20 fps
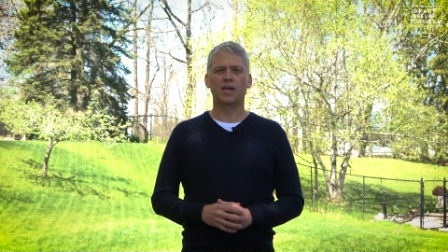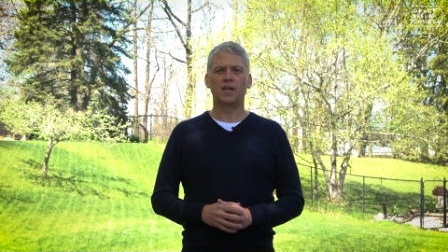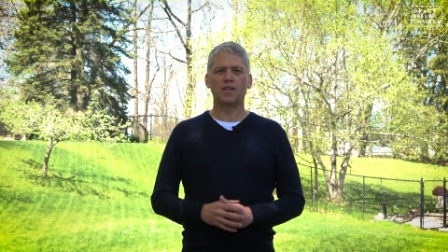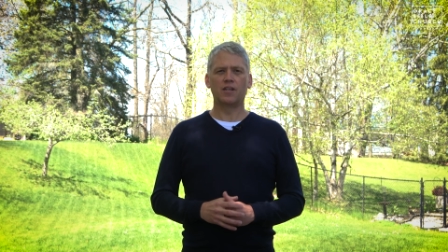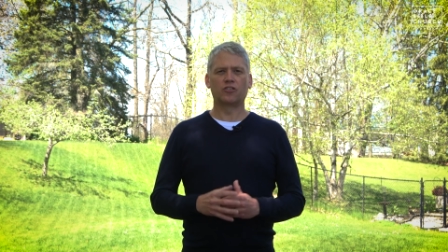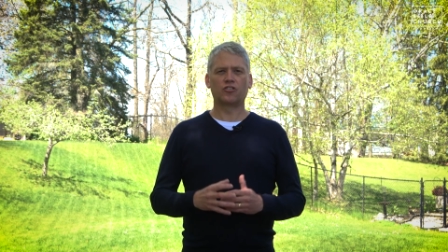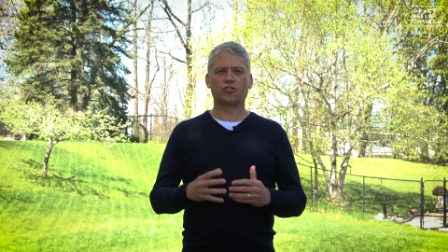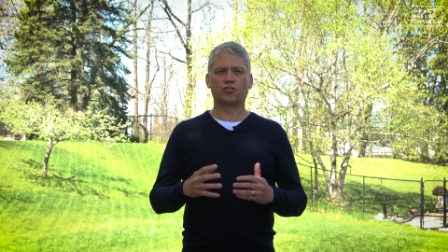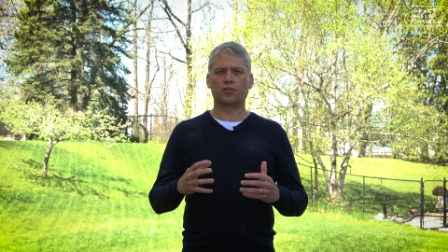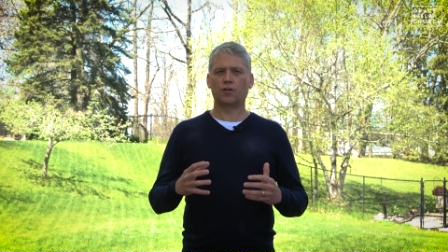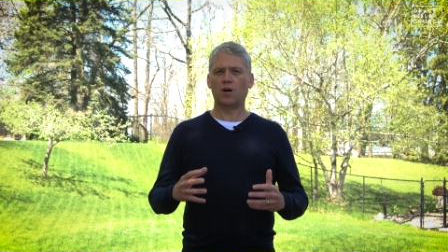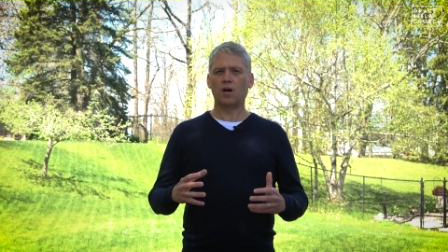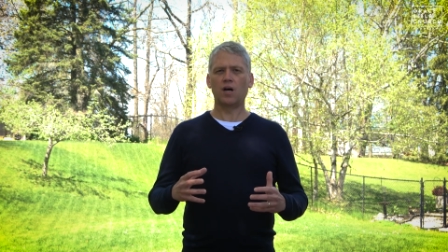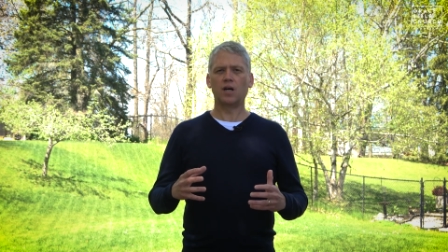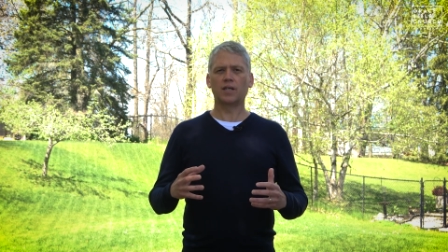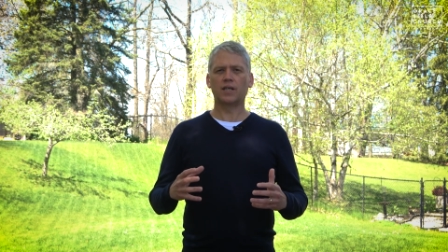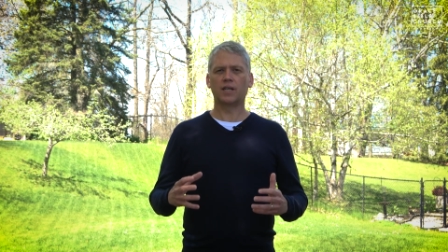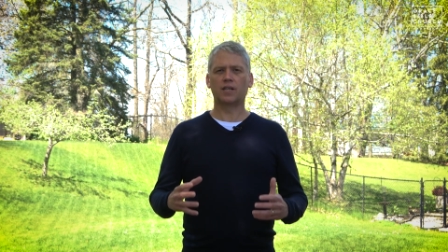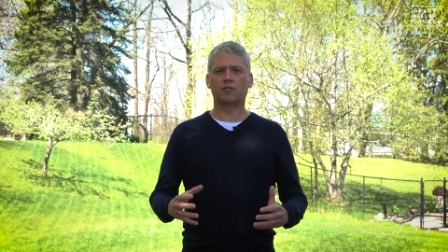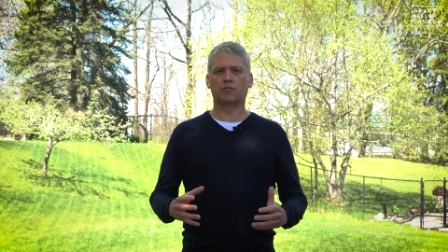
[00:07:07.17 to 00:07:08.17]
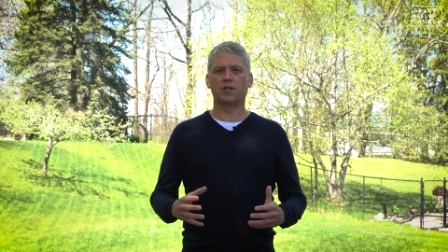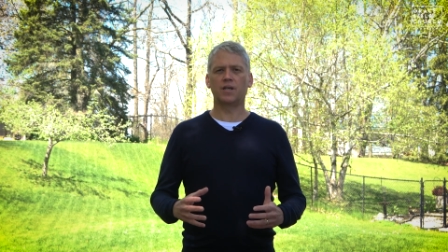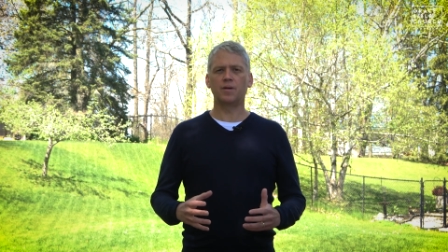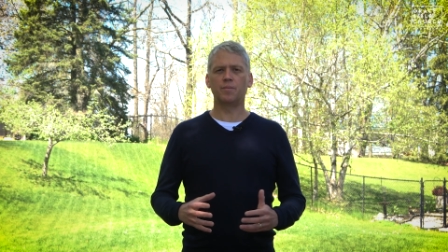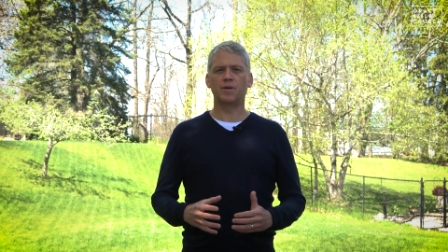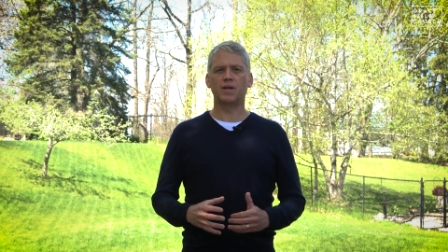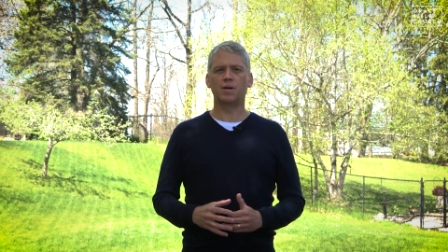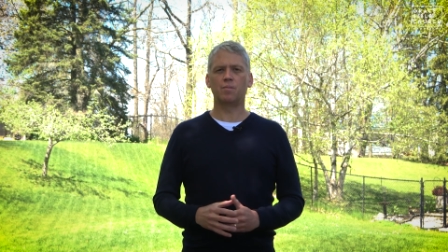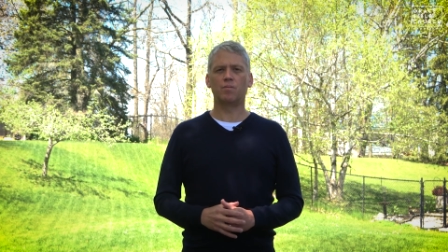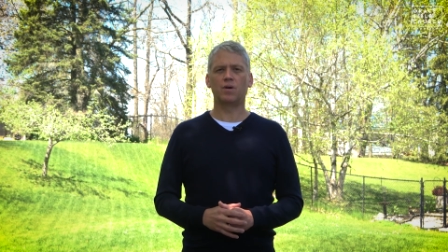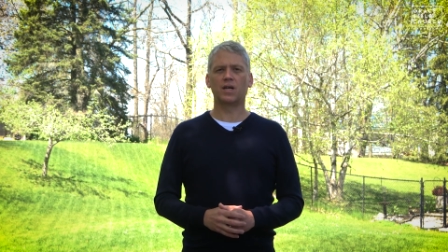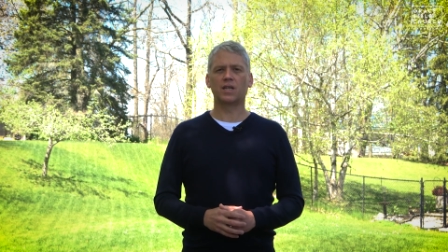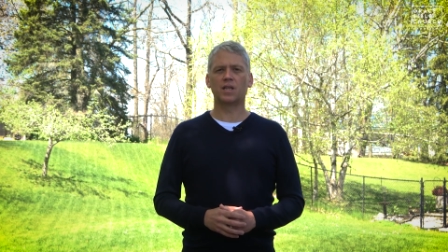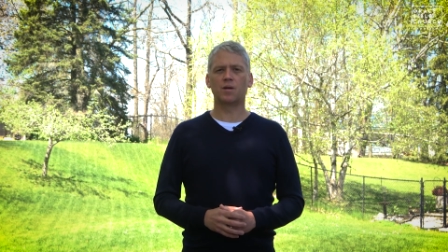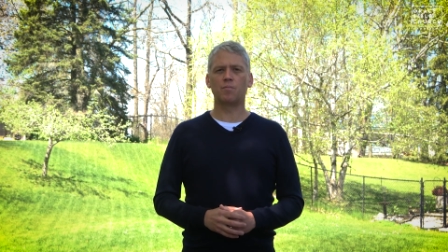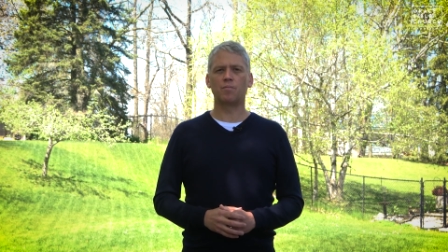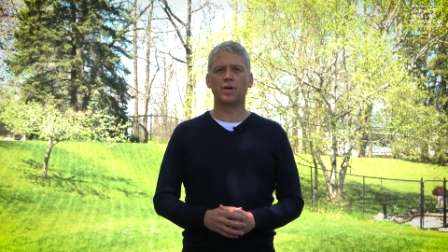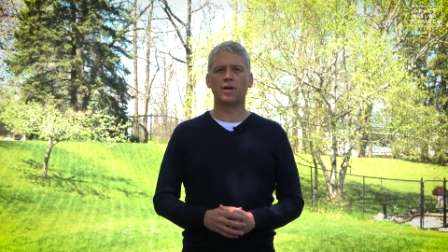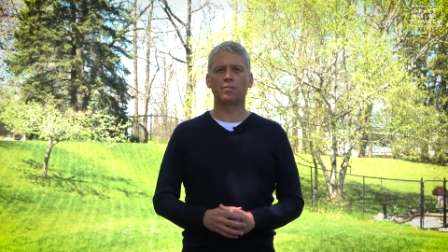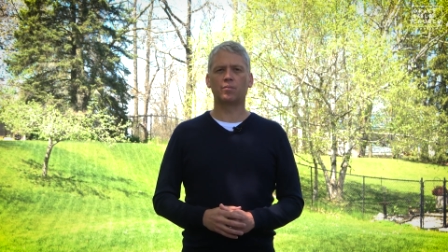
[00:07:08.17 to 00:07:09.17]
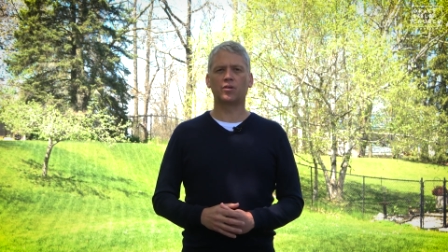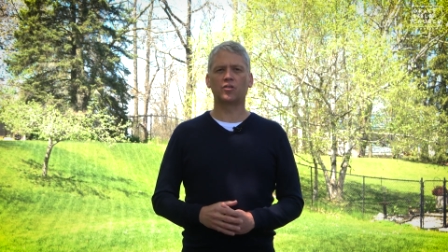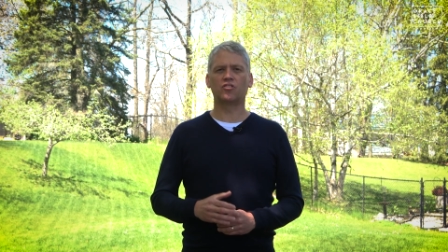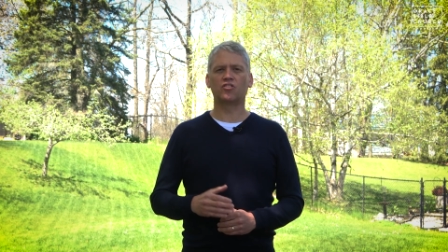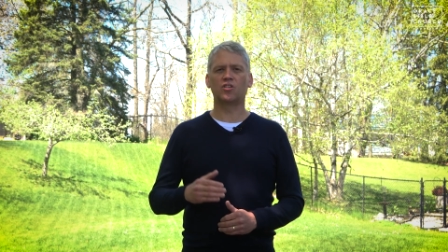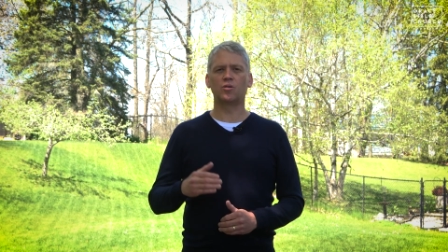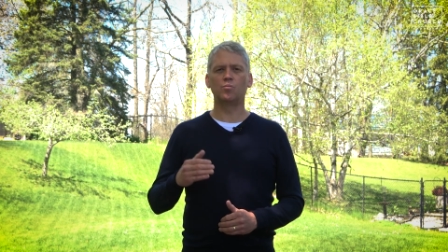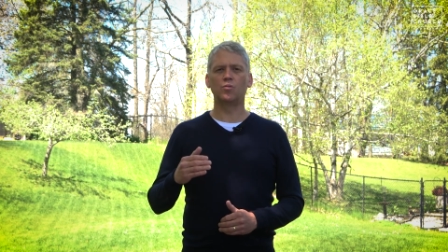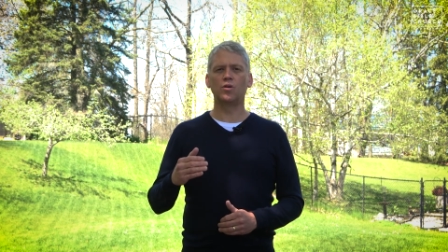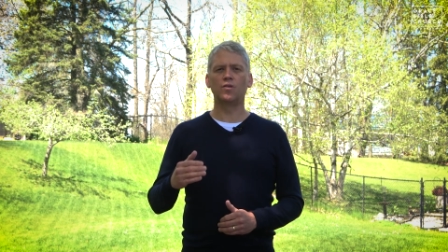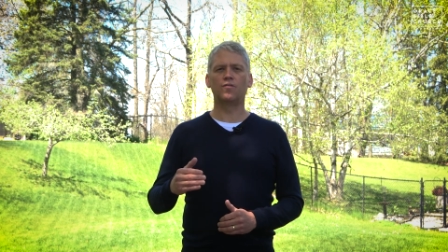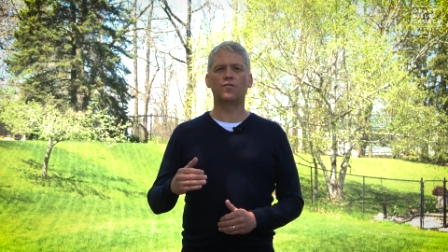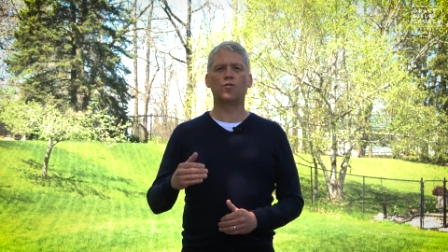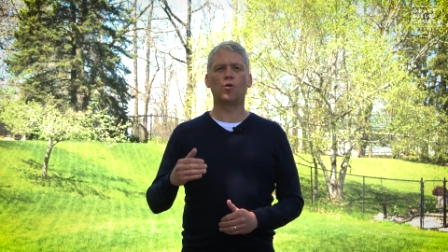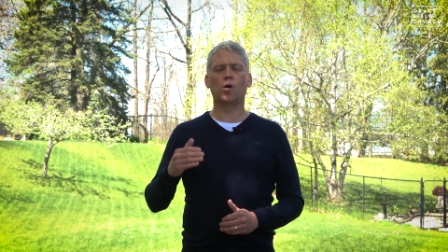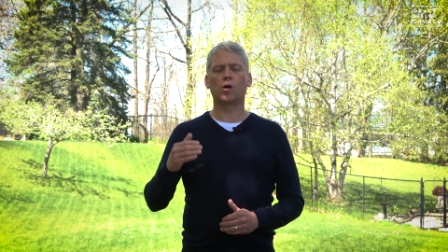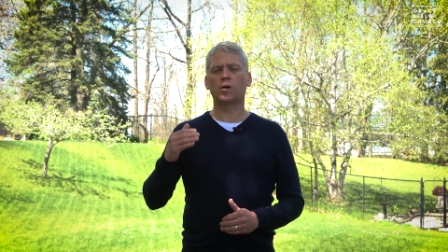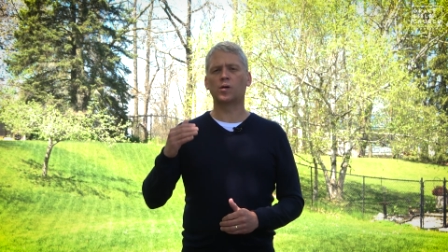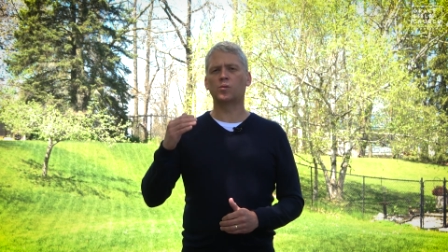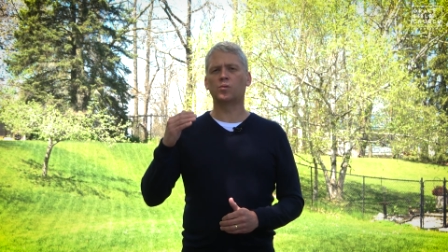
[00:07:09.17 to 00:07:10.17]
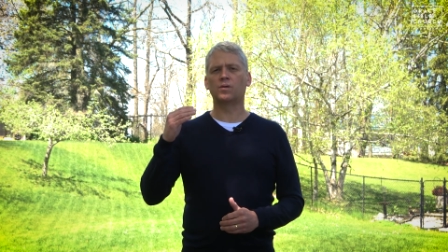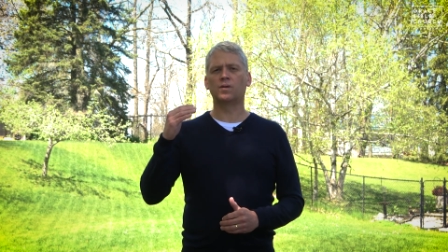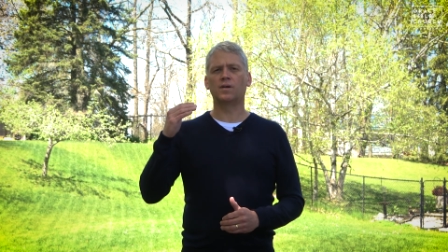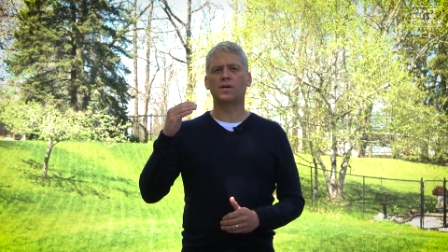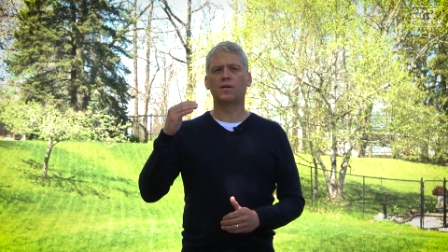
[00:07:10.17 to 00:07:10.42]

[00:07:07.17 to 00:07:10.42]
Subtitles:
the strong agreement among the members to move forward